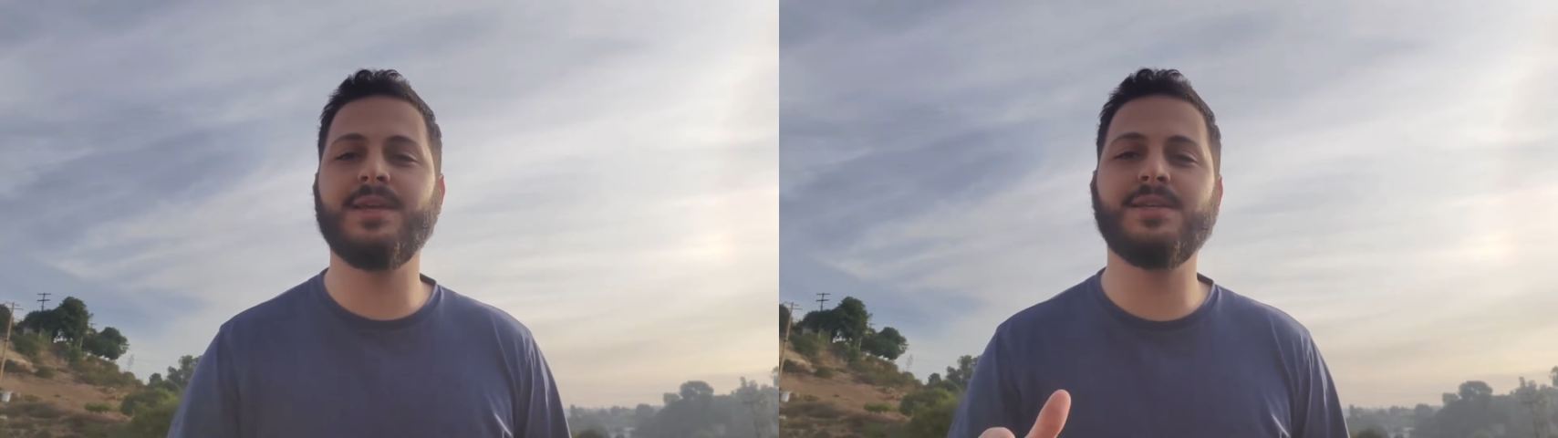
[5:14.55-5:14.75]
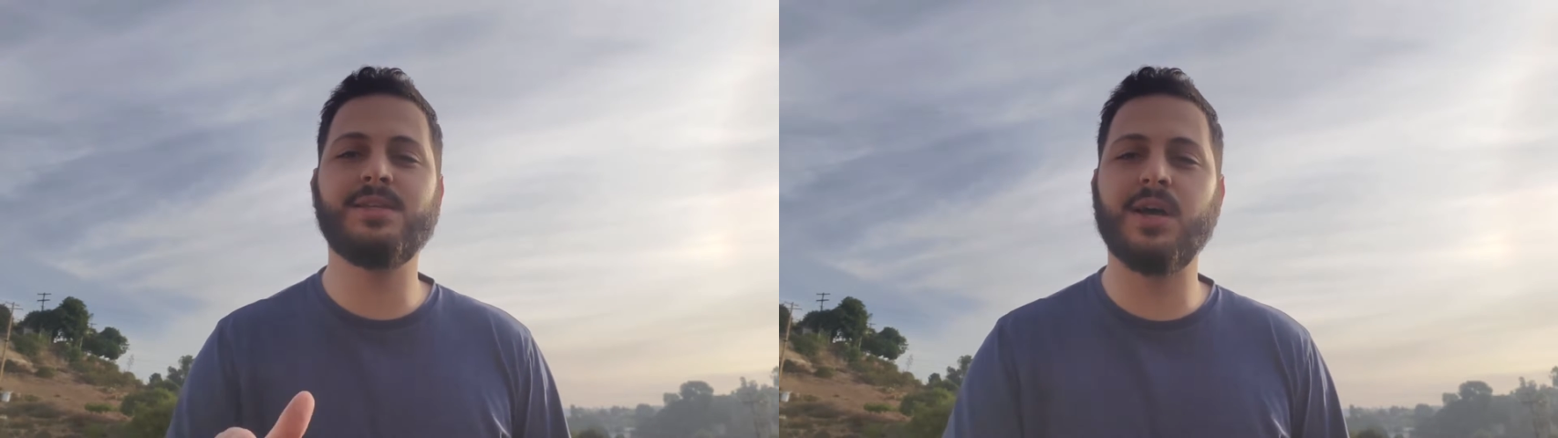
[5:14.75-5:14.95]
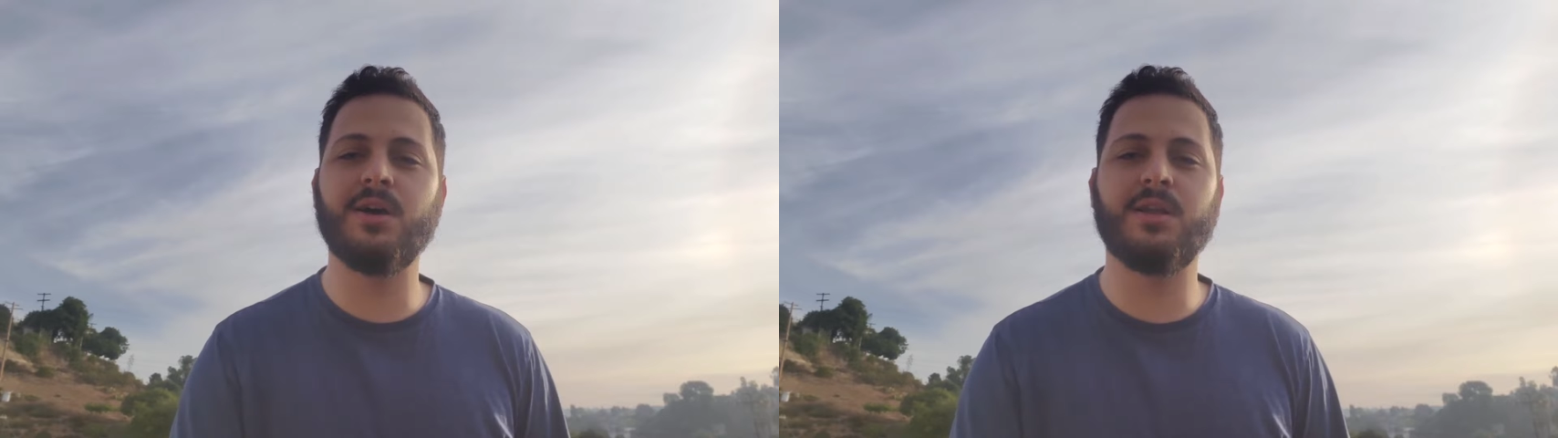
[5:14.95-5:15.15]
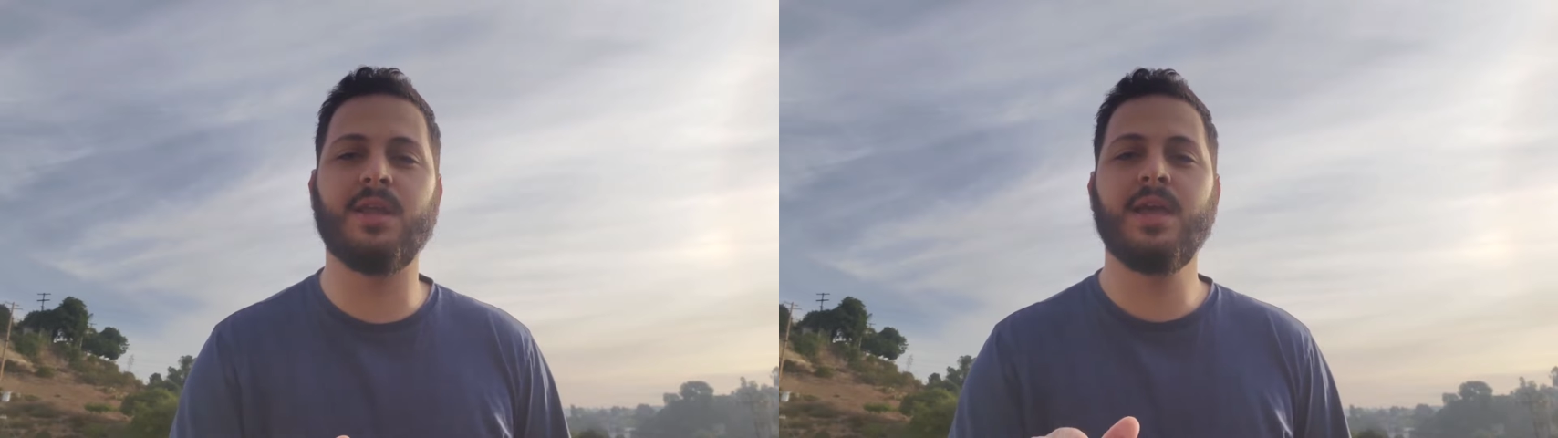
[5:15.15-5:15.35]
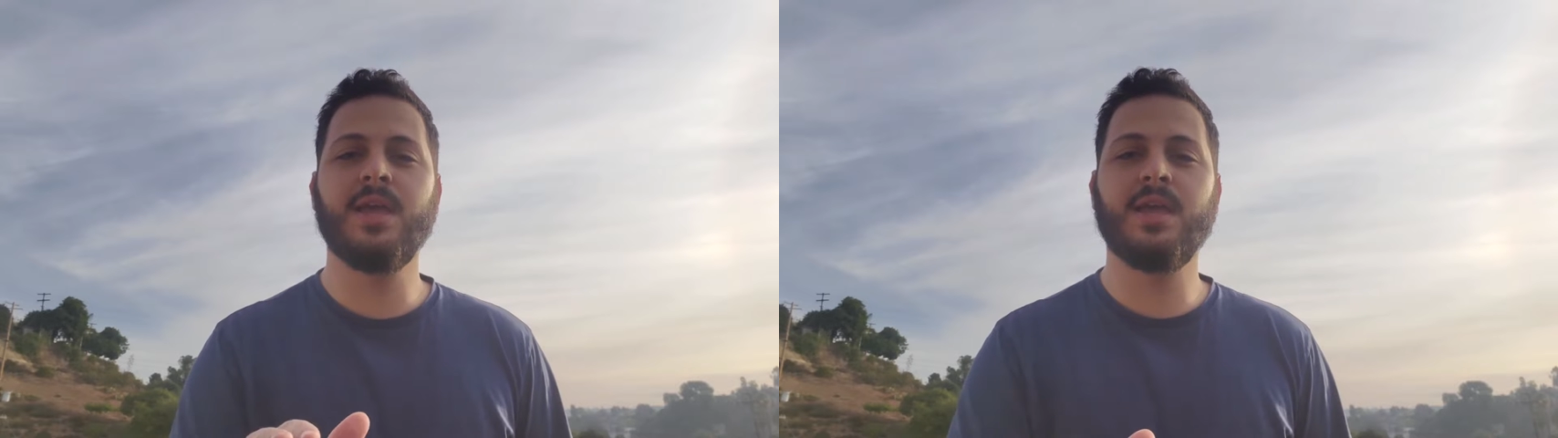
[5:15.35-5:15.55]
He's
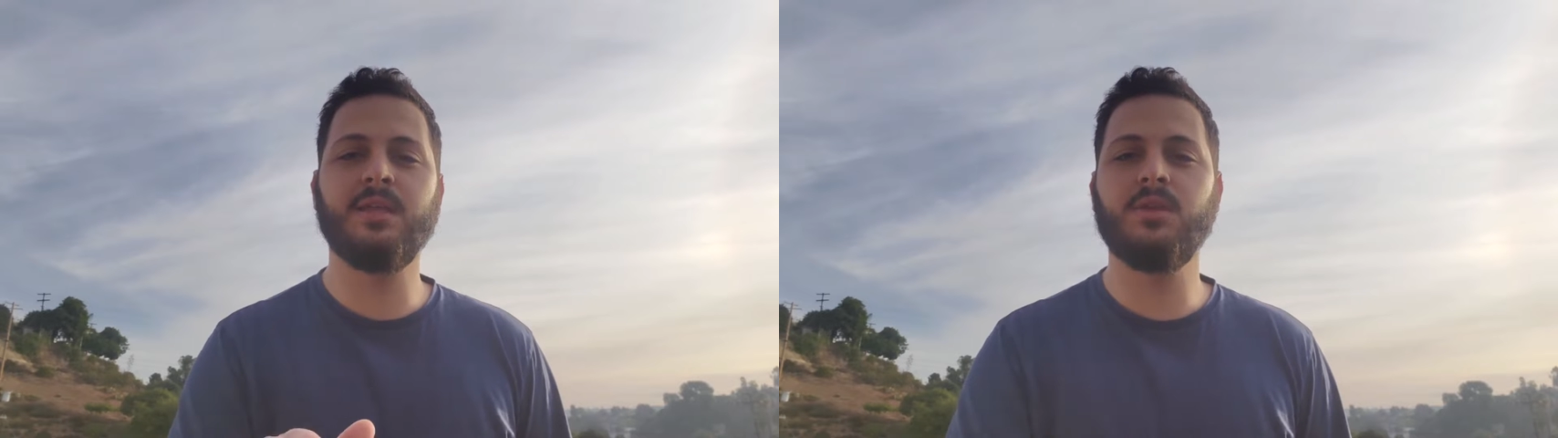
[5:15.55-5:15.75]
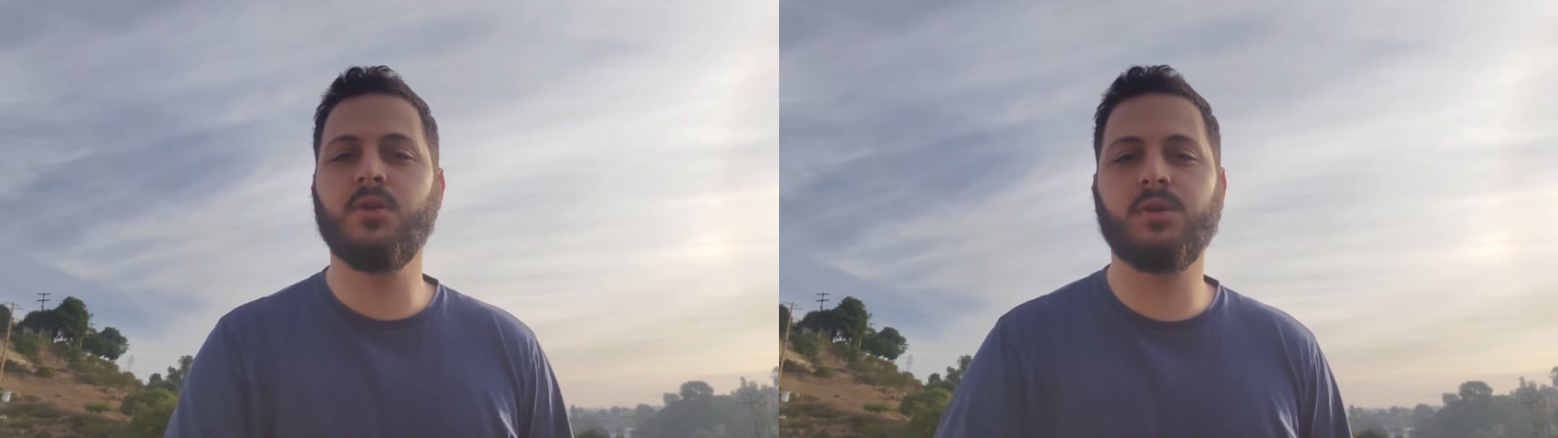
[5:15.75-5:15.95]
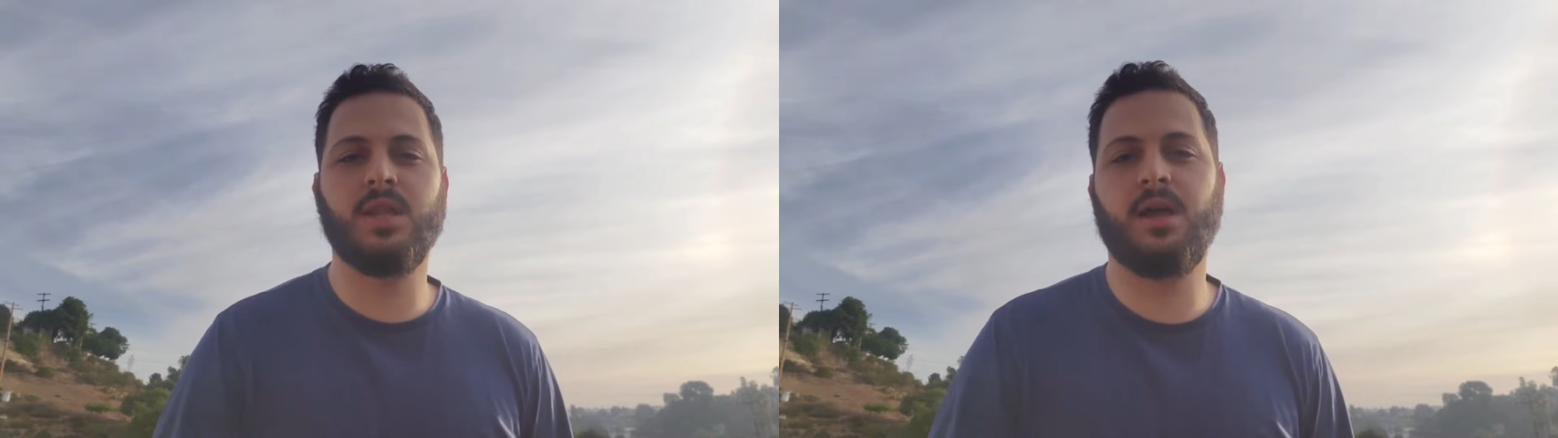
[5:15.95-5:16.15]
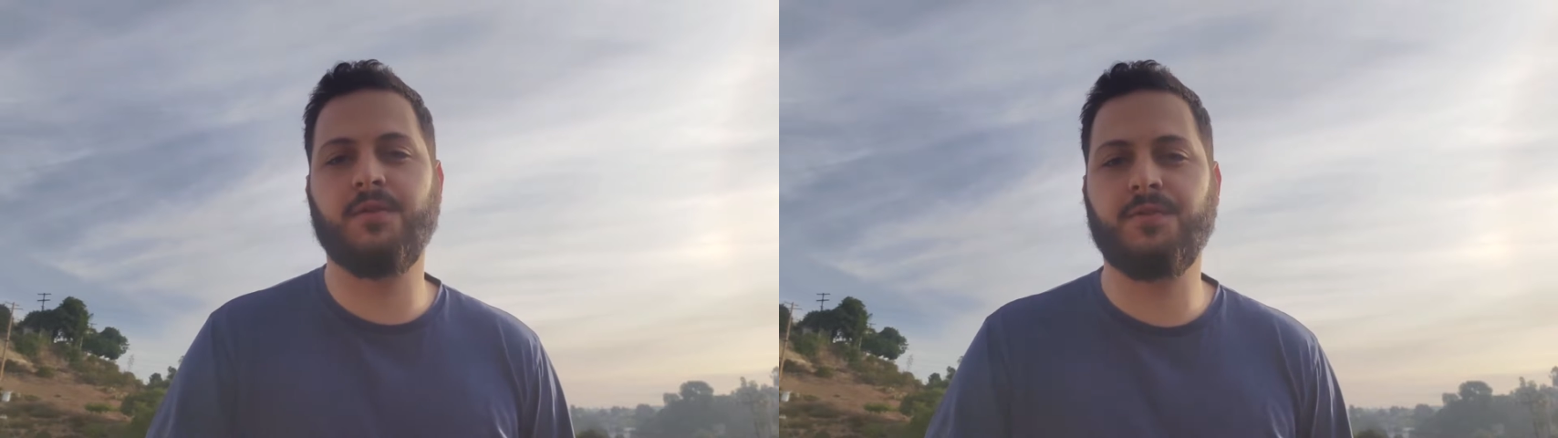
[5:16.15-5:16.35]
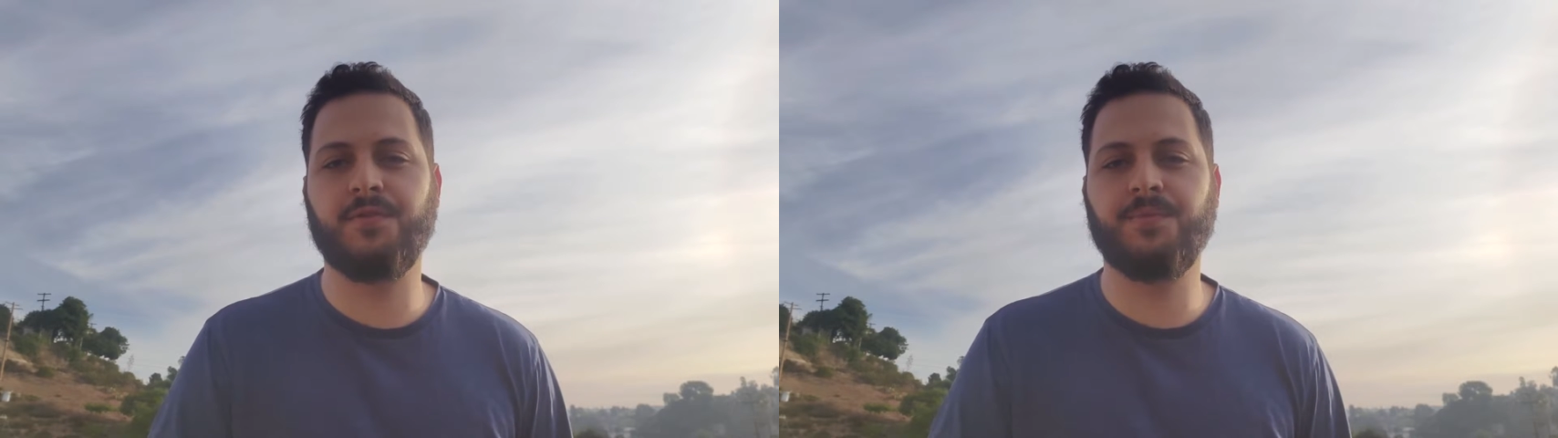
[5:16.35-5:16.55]
done in your life,